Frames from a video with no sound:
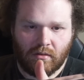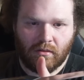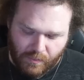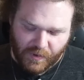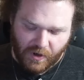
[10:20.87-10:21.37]

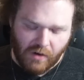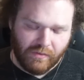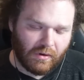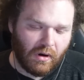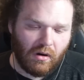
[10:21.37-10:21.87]
But
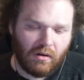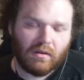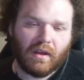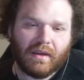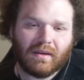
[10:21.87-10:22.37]
overall,
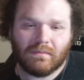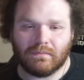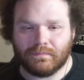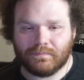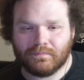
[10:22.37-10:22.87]
like,
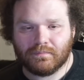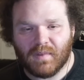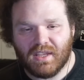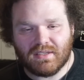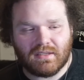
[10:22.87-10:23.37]

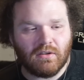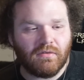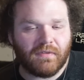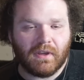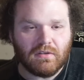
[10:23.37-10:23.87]
it still
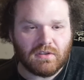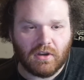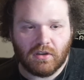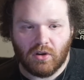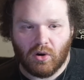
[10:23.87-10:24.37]
feels
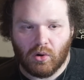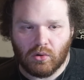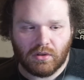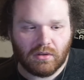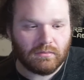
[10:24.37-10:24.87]
good to hold.